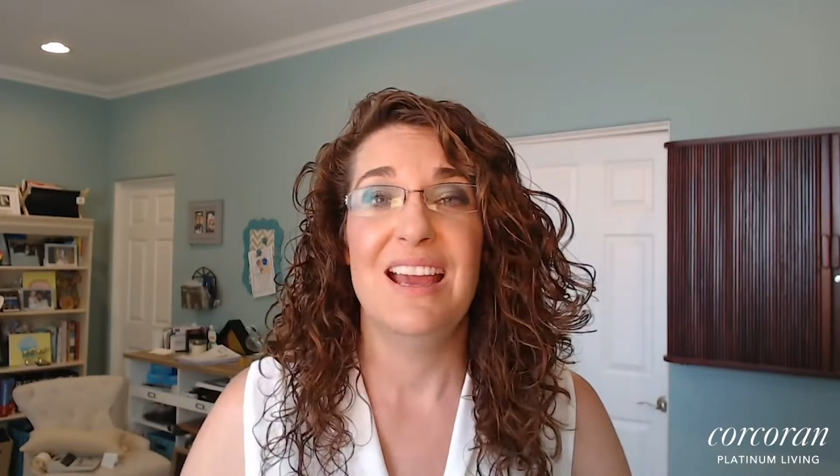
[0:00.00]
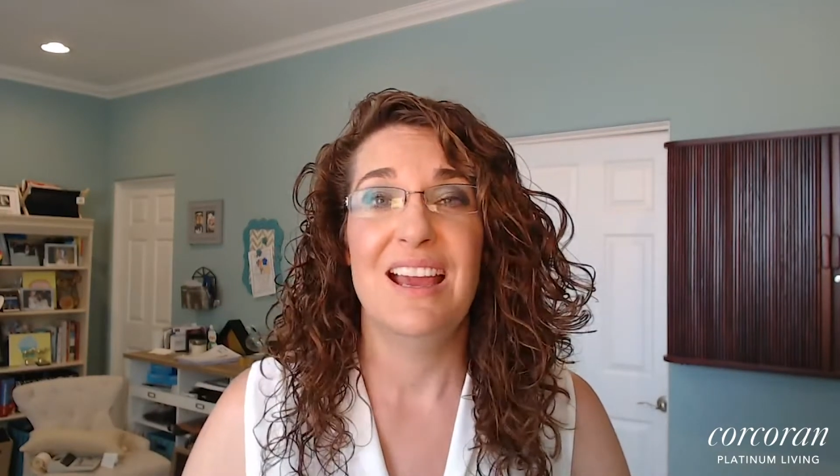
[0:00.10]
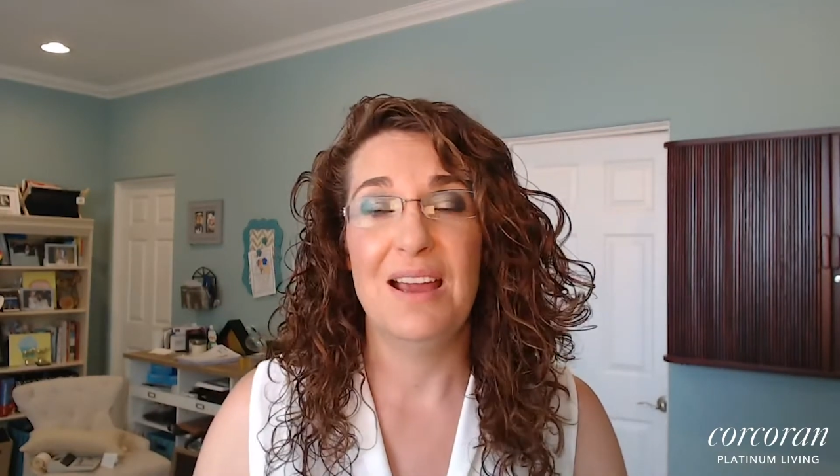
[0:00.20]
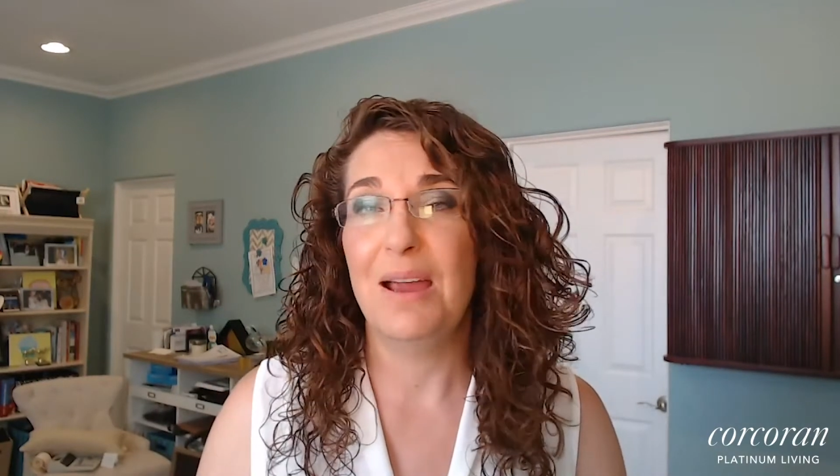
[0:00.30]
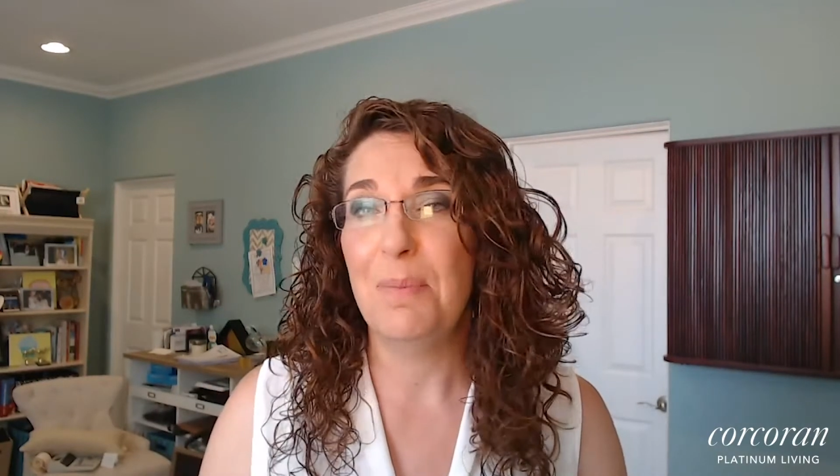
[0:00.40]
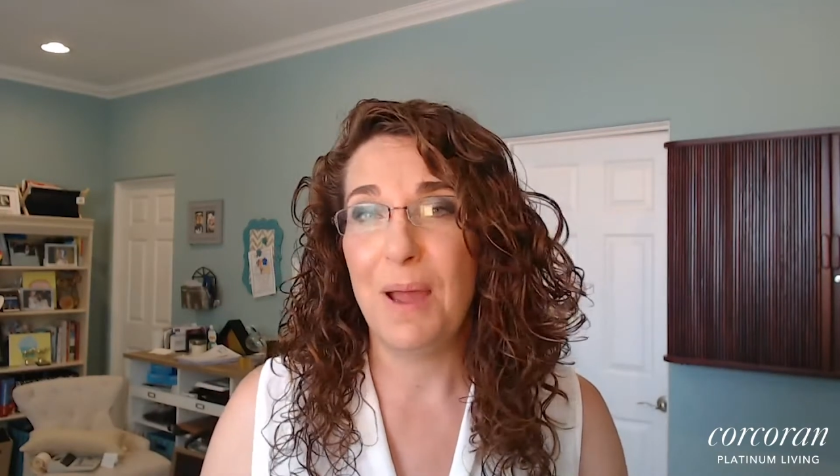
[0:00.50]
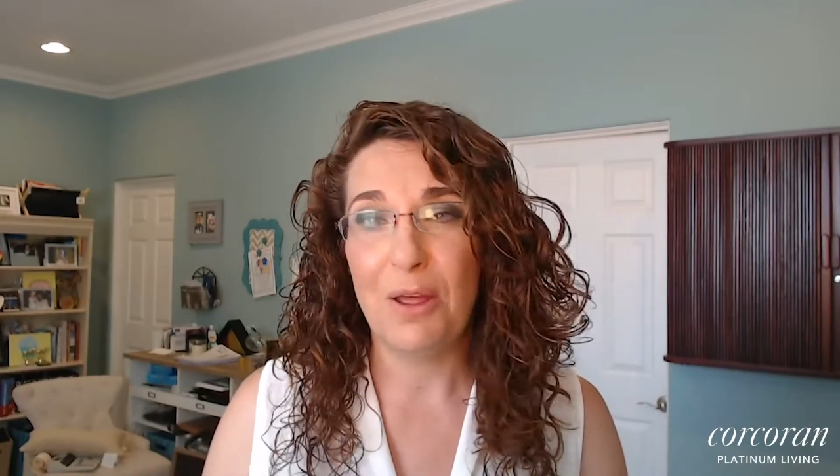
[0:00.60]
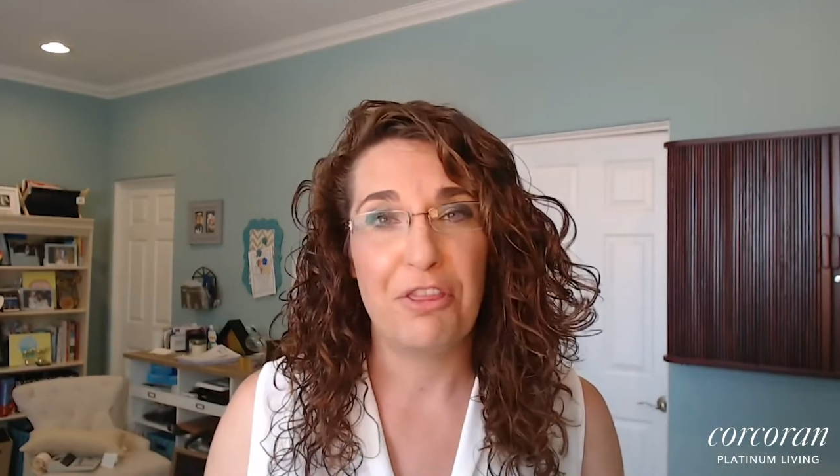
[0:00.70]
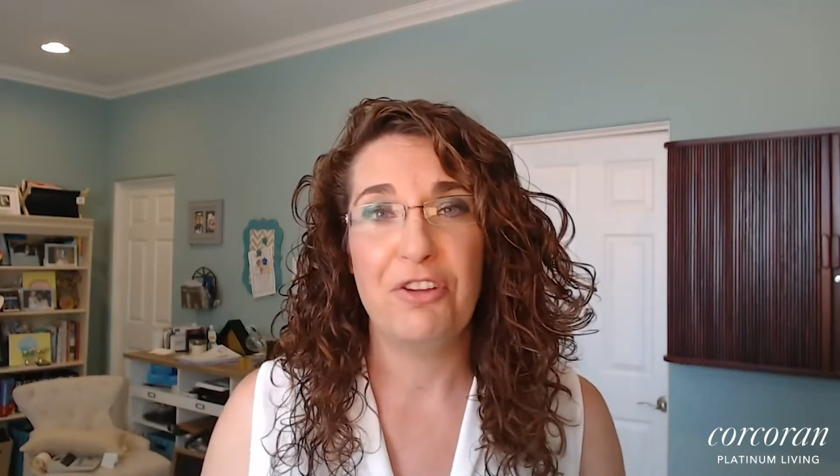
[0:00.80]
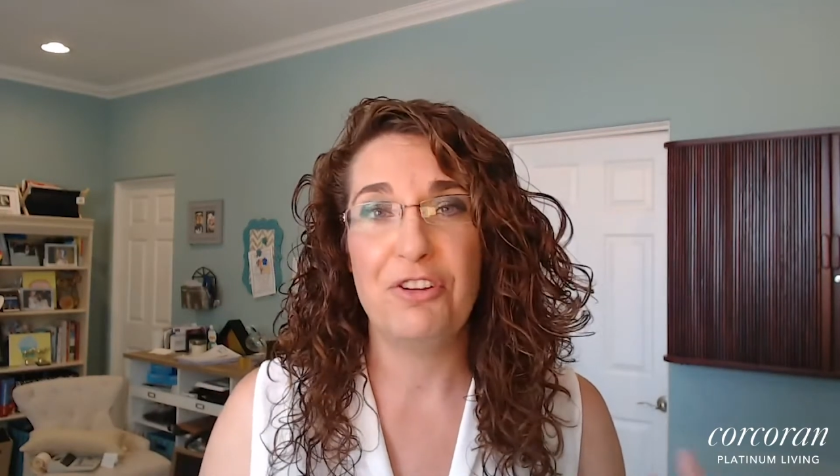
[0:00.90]

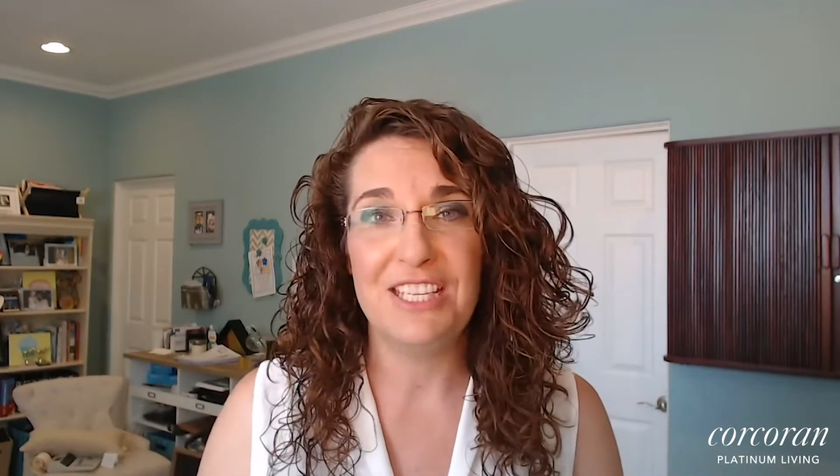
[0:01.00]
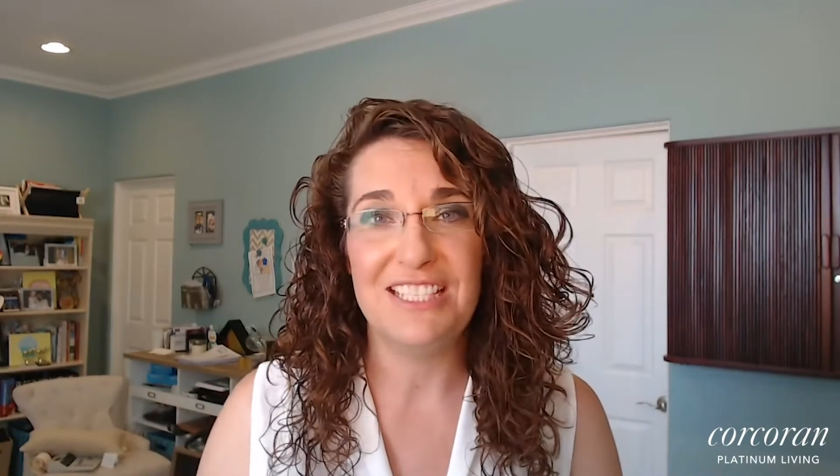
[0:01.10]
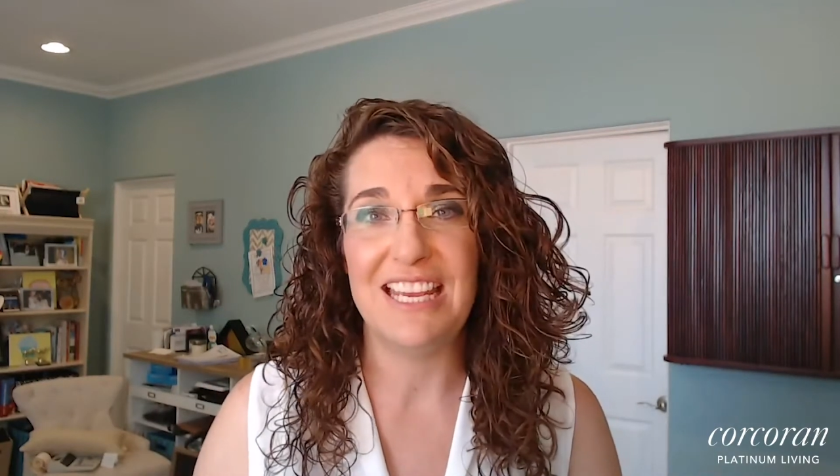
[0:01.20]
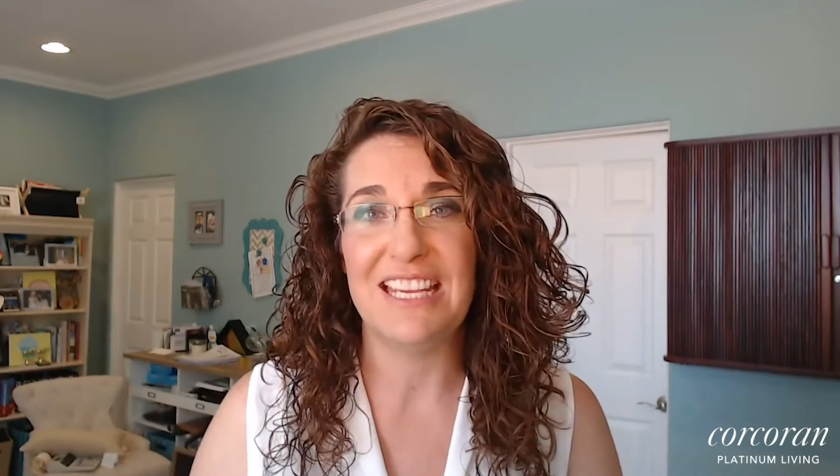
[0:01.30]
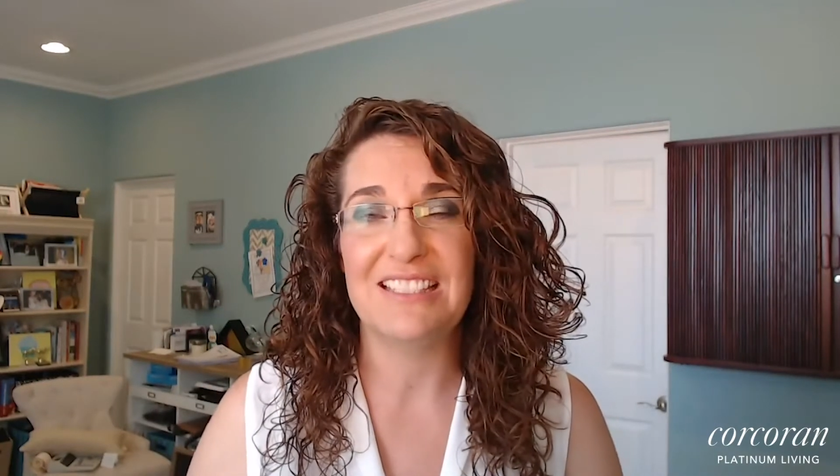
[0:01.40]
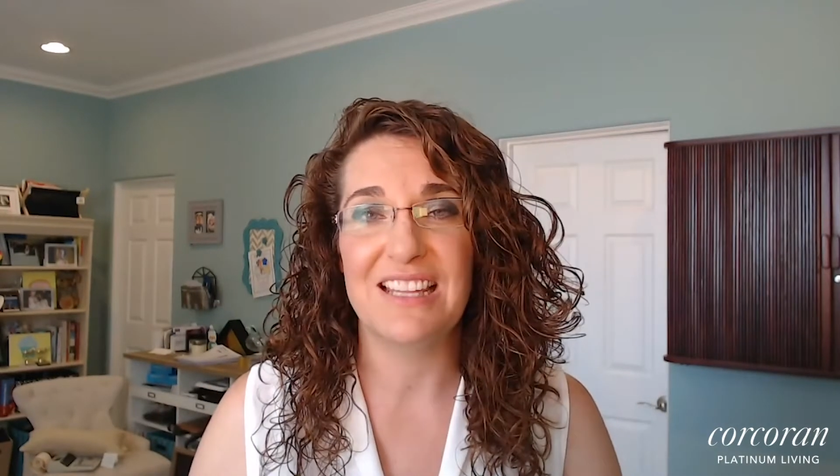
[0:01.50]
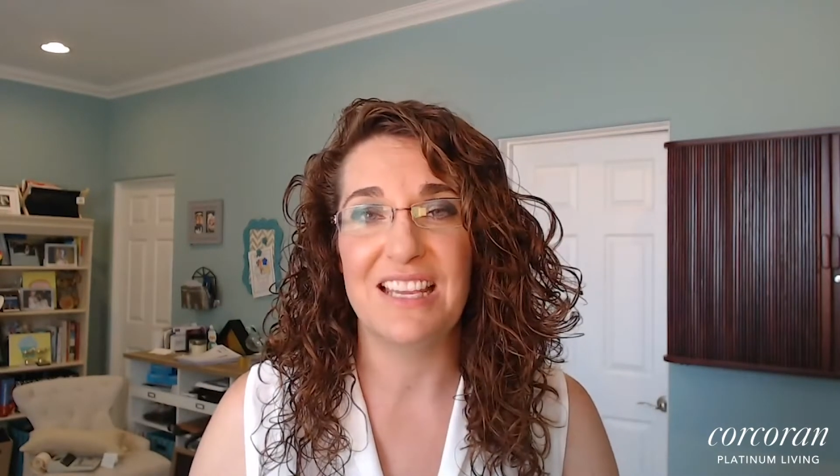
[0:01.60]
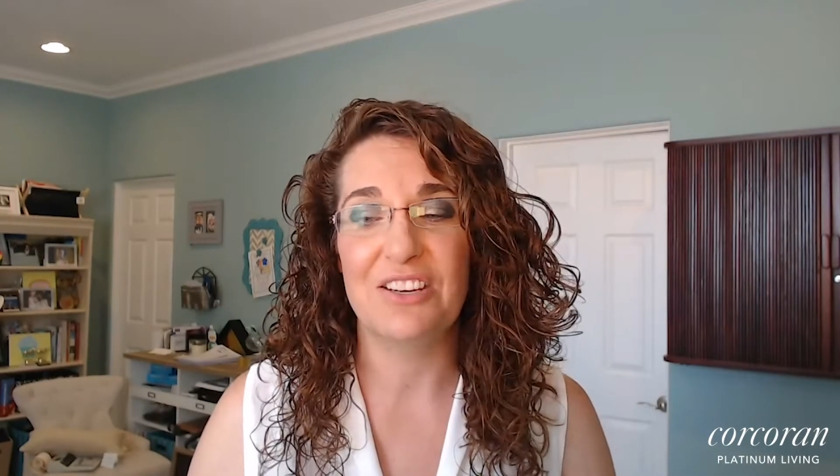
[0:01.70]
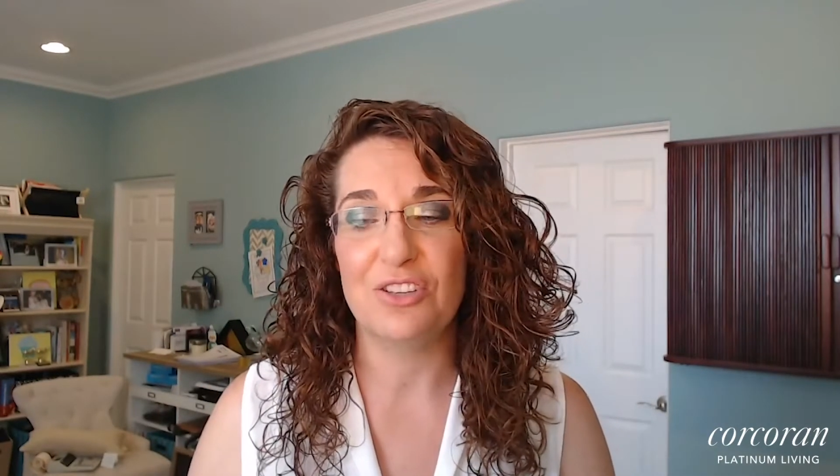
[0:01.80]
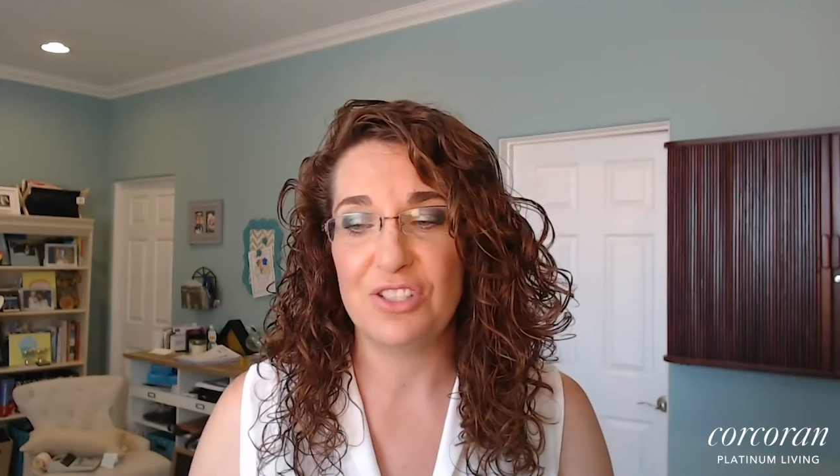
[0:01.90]
about 30 days later.